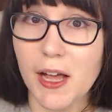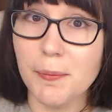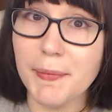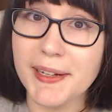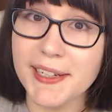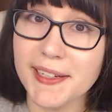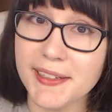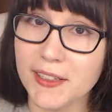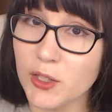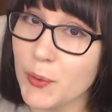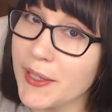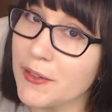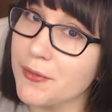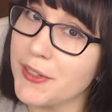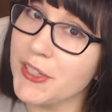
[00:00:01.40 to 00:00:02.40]
I'm making a
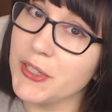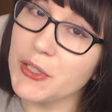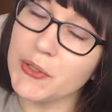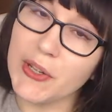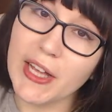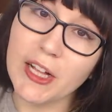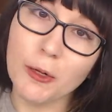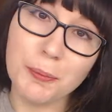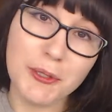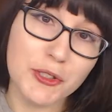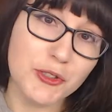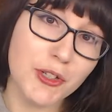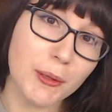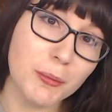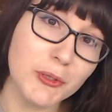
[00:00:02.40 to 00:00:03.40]
quick video to help you
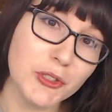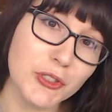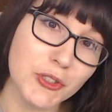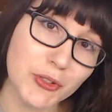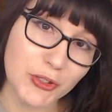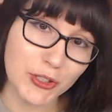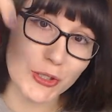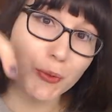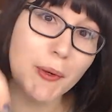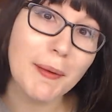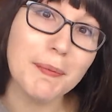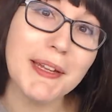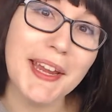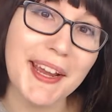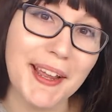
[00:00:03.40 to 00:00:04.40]
troubleshoot your
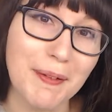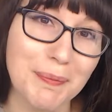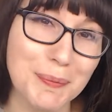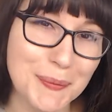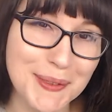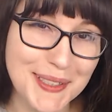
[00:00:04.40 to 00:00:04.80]
webcam.